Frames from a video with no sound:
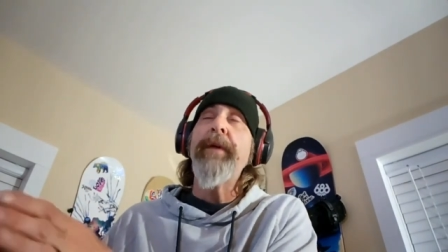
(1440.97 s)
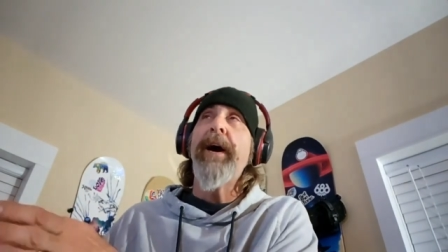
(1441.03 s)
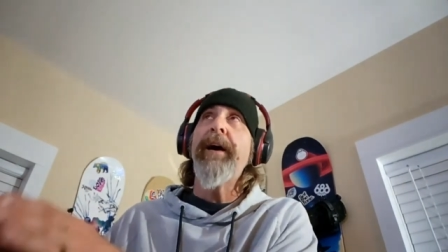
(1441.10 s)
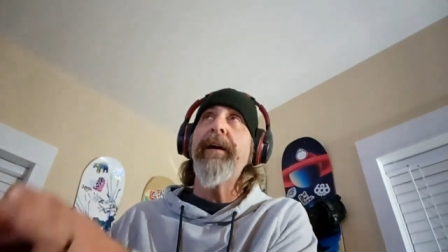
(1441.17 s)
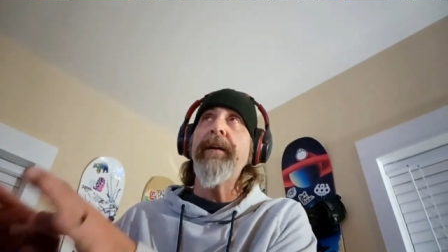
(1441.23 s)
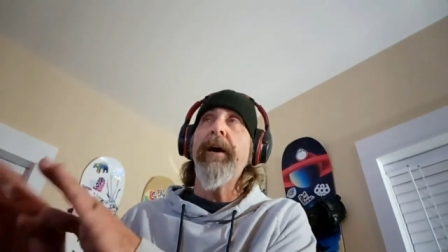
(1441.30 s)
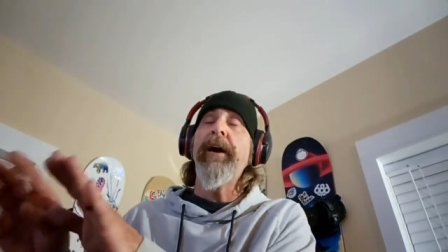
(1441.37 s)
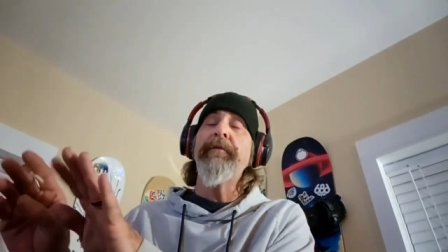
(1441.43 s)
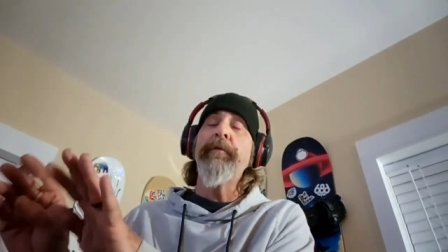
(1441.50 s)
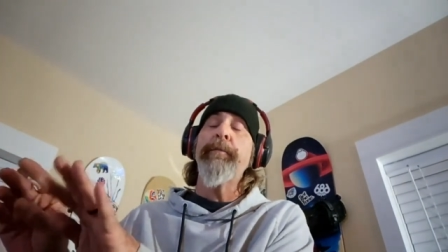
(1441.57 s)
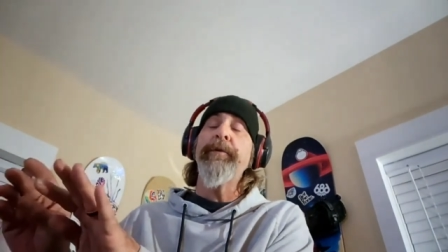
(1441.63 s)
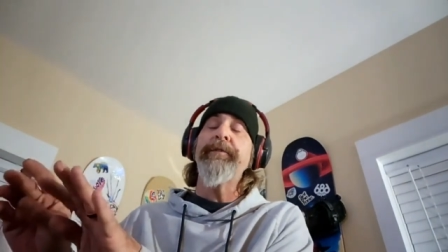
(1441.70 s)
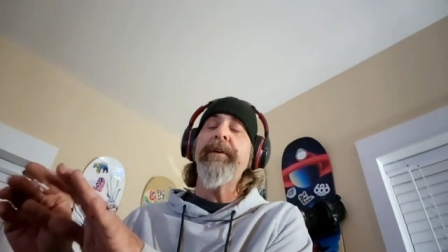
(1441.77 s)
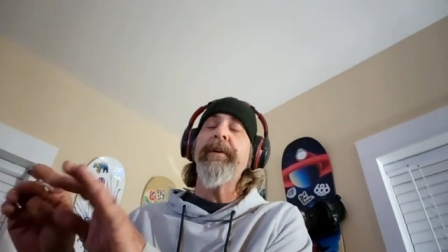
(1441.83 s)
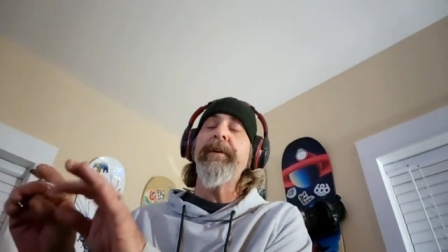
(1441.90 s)
not of
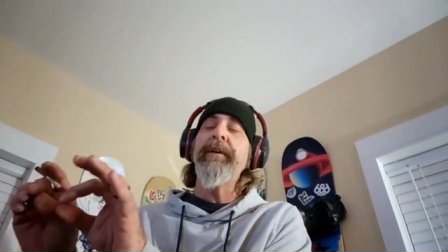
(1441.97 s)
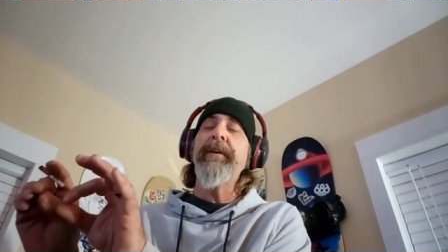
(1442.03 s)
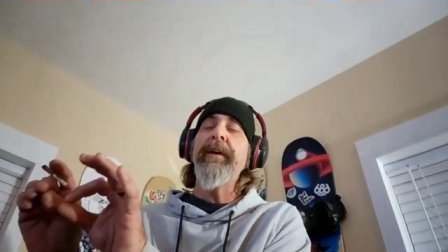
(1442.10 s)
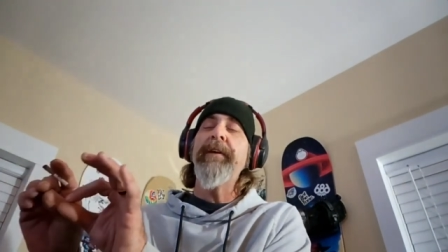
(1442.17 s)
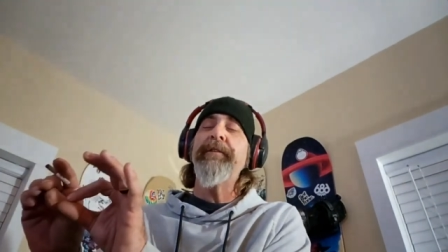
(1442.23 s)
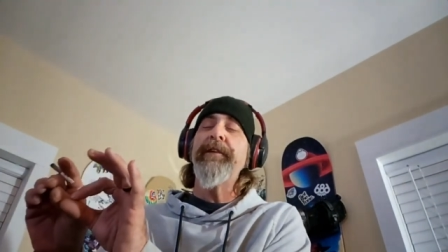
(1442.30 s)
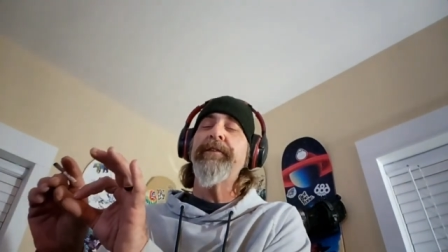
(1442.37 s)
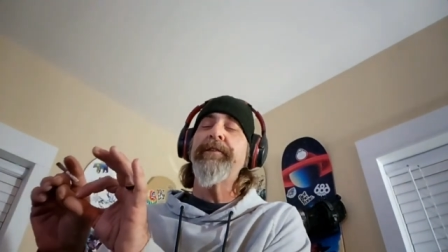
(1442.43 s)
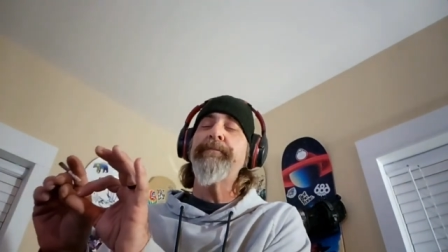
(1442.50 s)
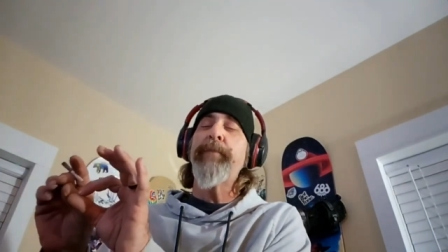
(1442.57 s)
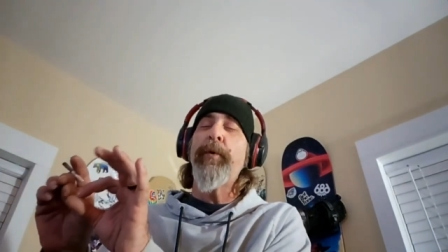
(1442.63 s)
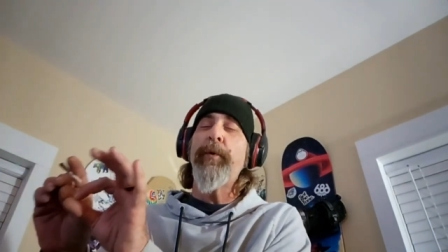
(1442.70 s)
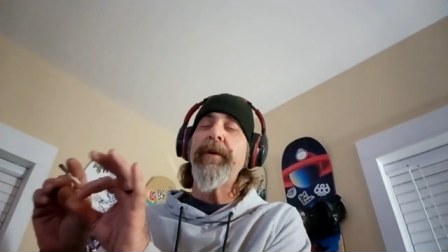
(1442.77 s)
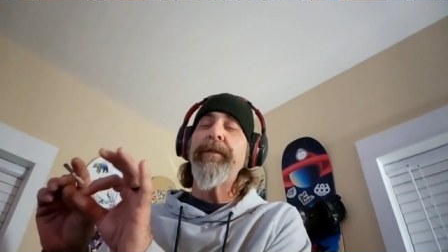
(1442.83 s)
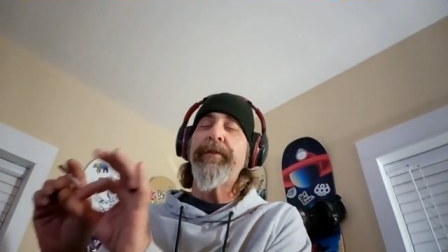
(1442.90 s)
a percent. If it's
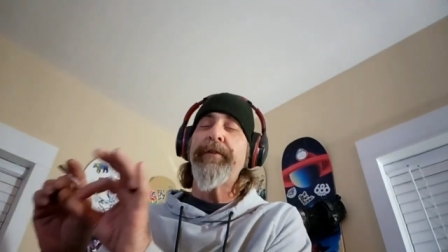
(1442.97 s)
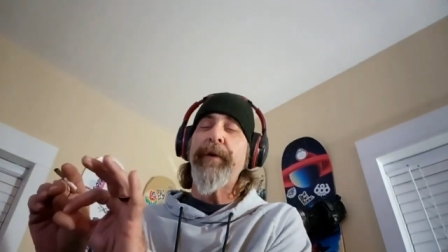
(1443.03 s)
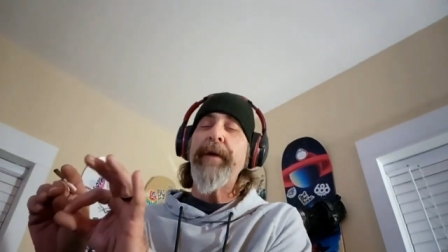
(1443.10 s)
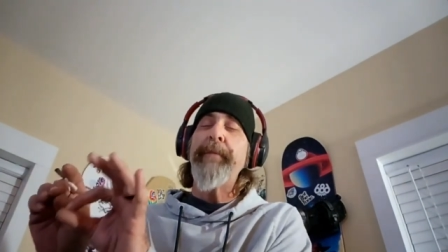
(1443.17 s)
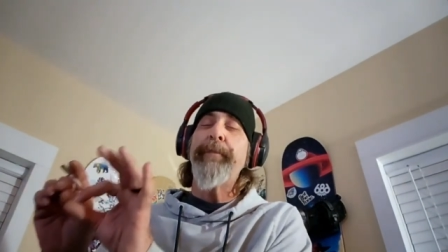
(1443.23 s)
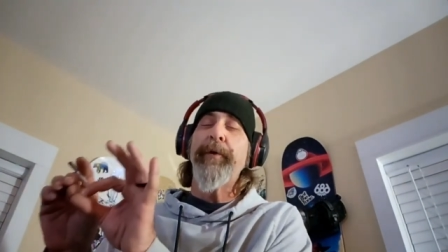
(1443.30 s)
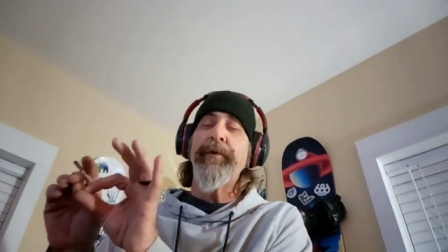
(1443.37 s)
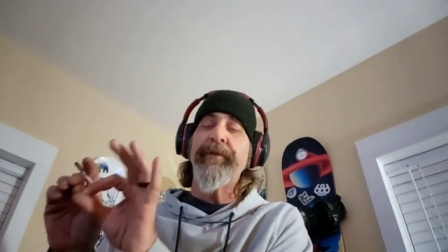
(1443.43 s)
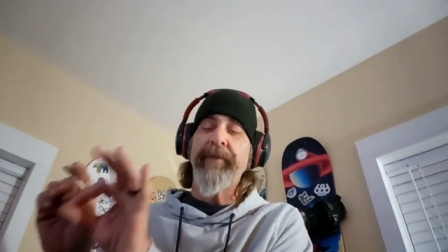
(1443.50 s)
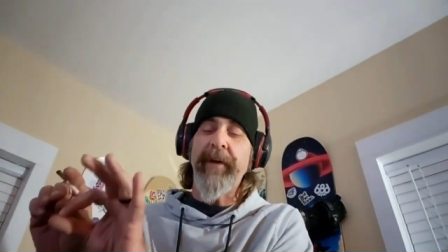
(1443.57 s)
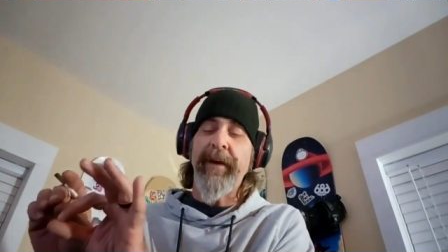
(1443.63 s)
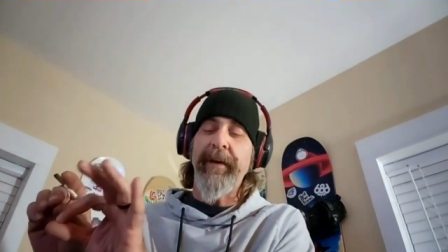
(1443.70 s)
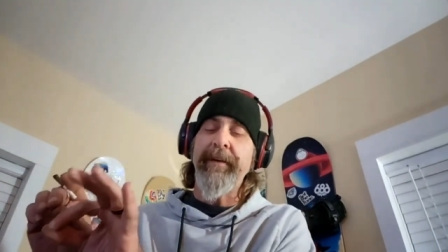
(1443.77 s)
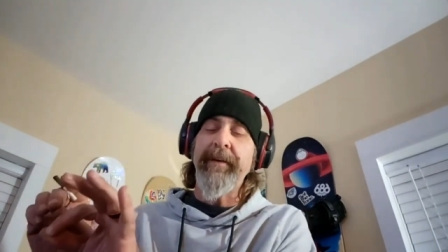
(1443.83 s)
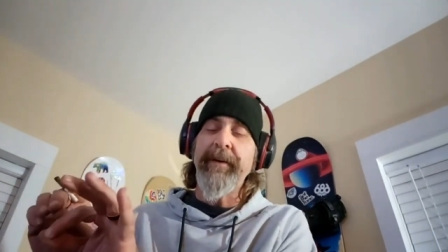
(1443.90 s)

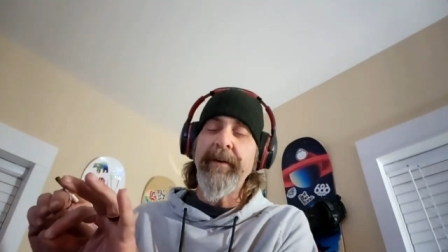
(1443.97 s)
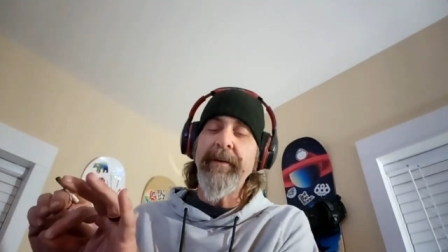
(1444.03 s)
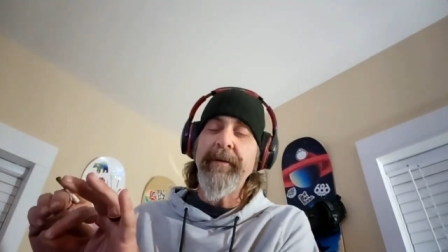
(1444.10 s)
0.3%.